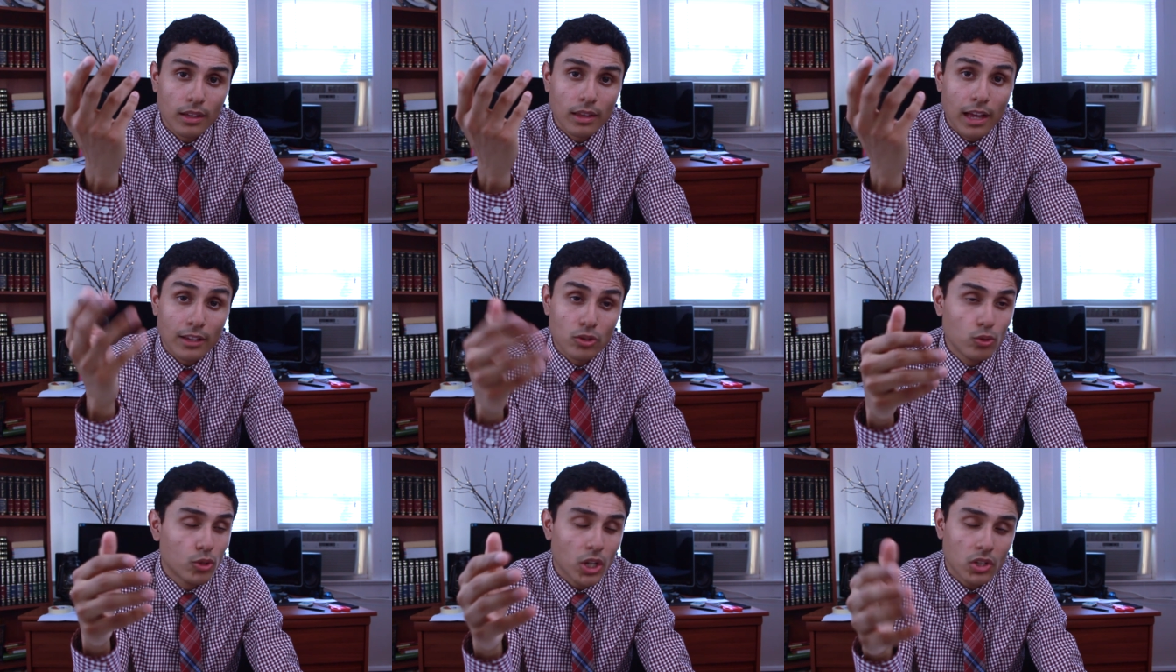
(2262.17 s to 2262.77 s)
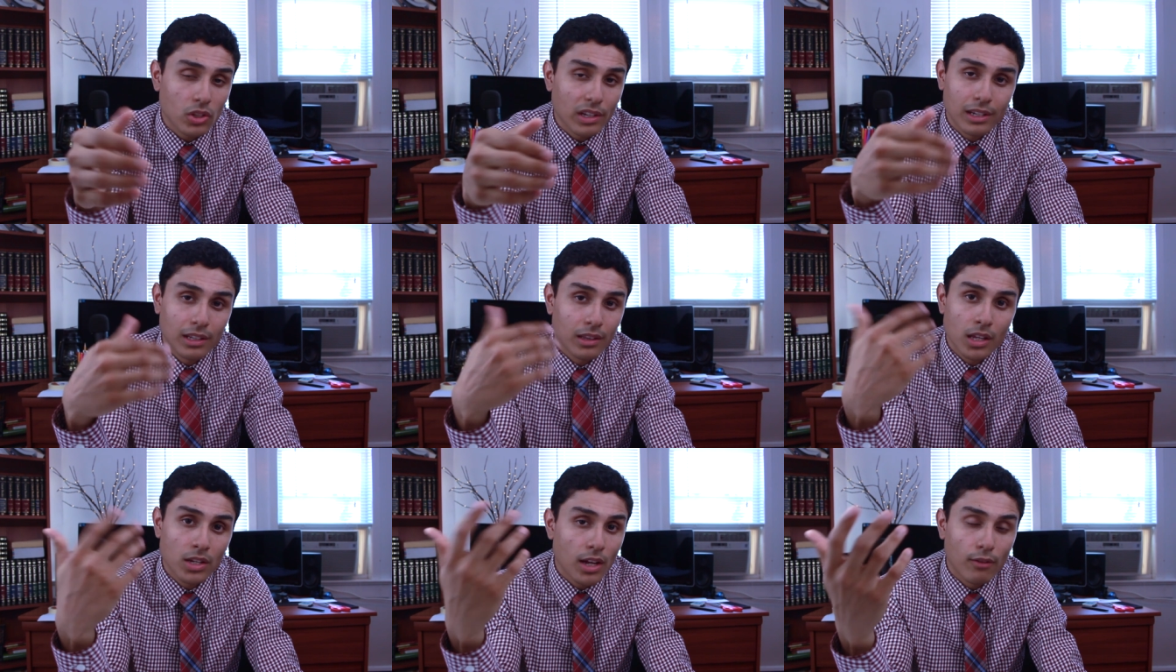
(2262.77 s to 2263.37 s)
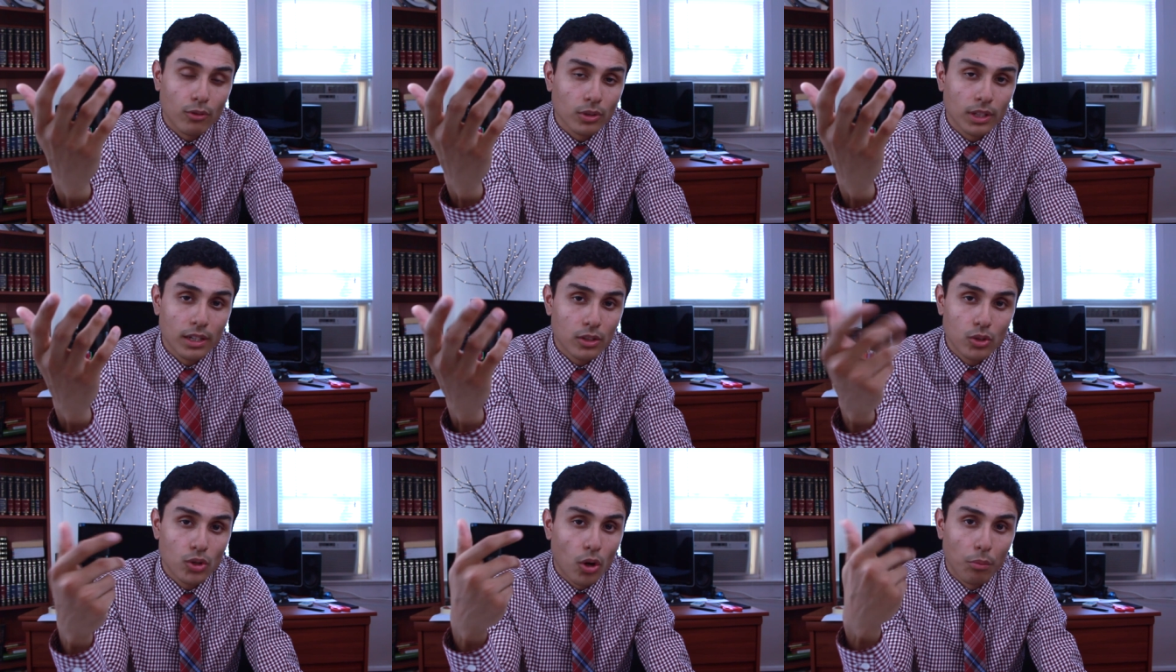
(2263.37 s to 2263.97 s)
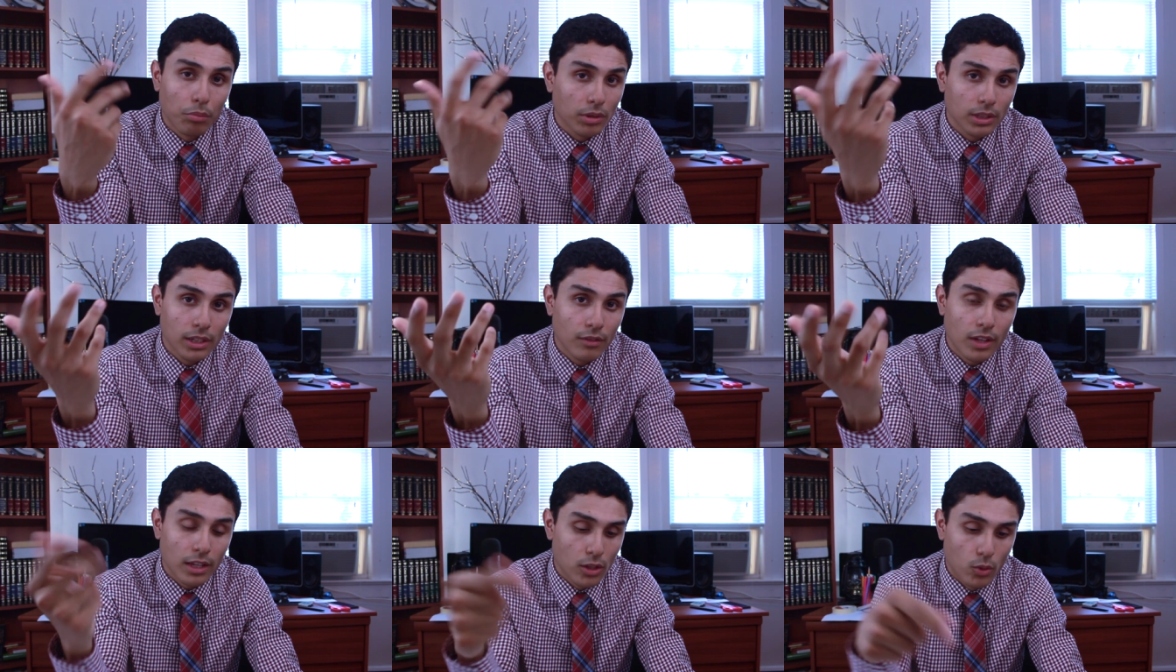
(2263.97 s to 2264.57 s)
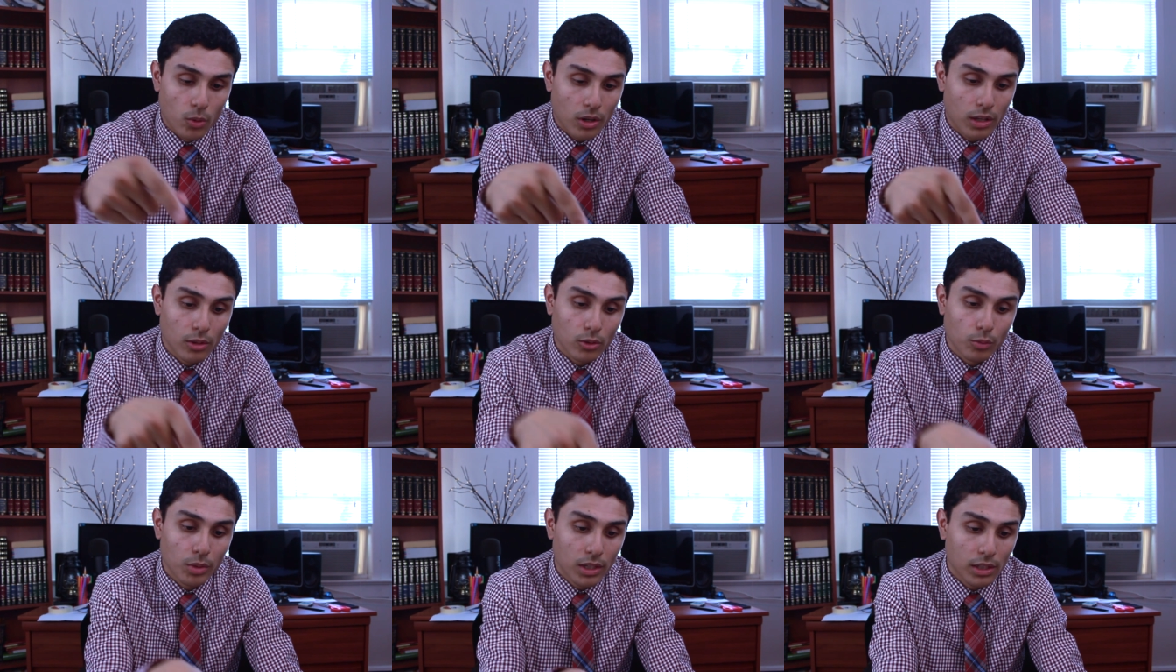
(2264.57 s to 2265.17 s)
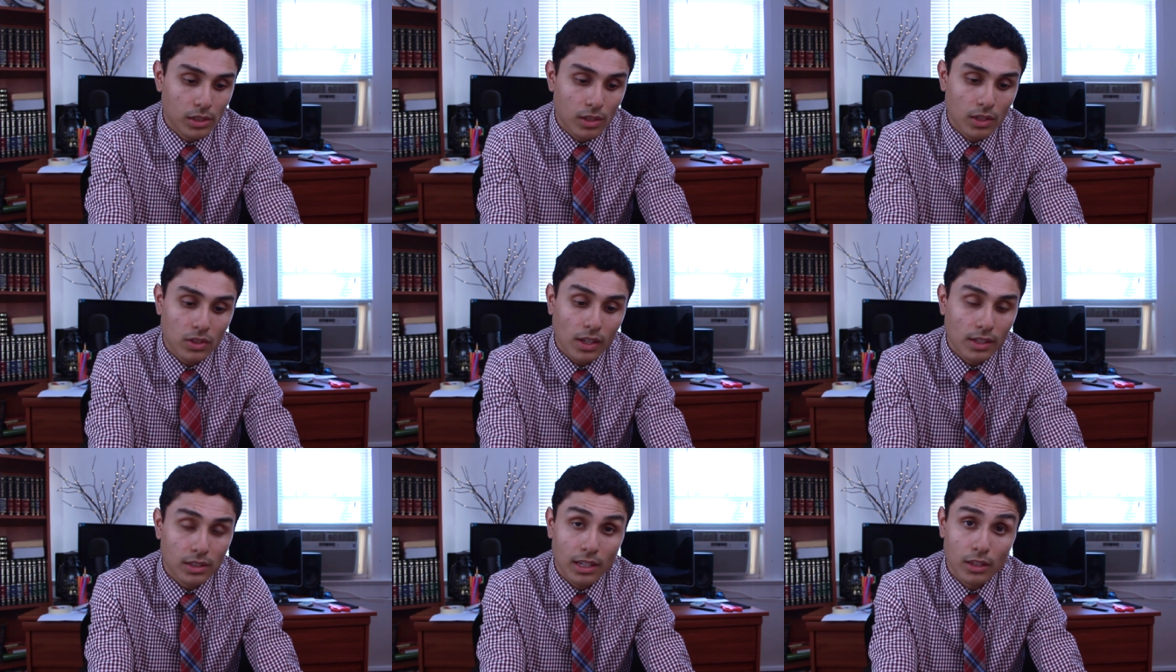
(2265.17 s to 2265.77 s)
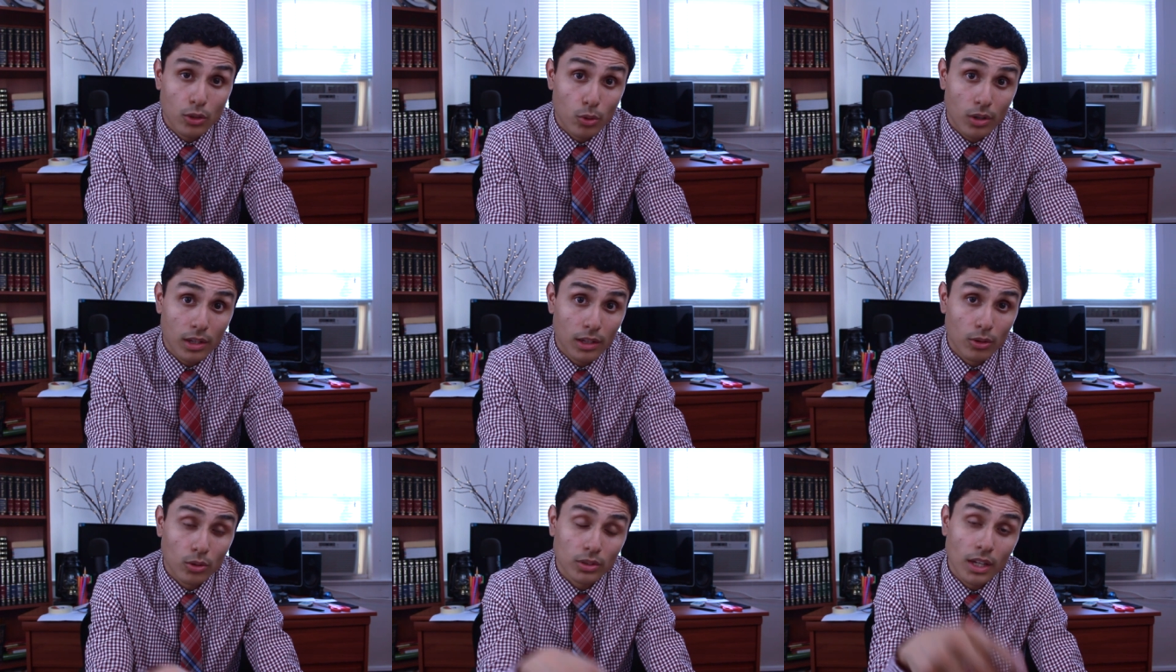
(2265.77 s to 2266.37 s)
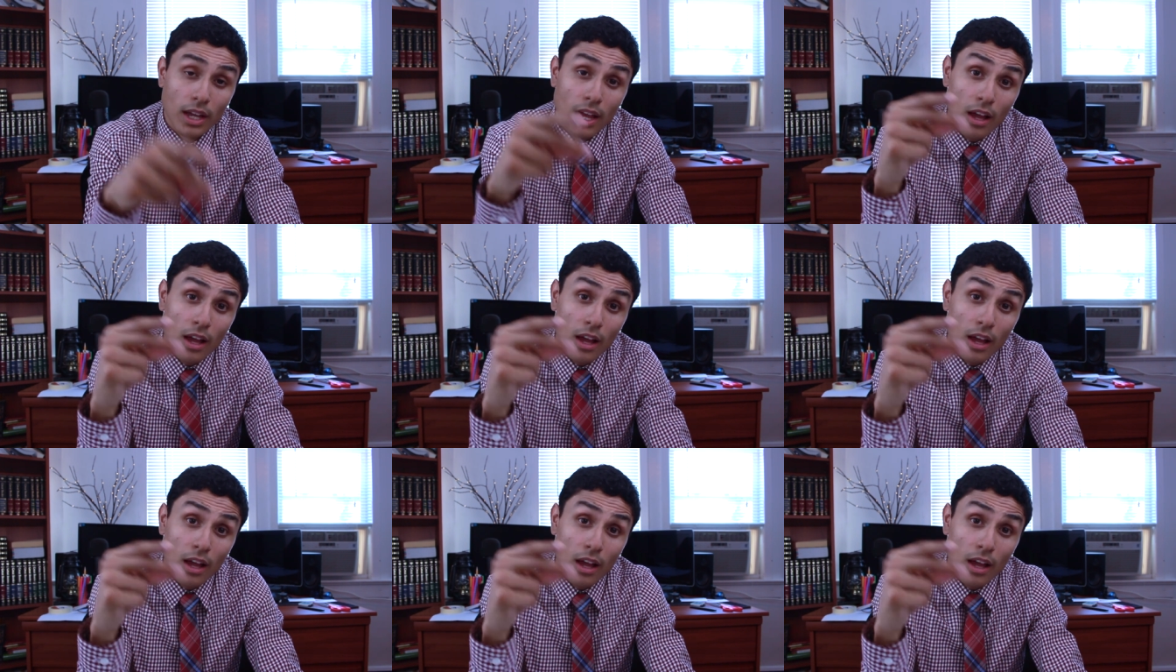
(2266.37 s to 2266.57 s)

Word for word: That you're just letting the devil in. You don't believe that you were healed, because this says that you were healed.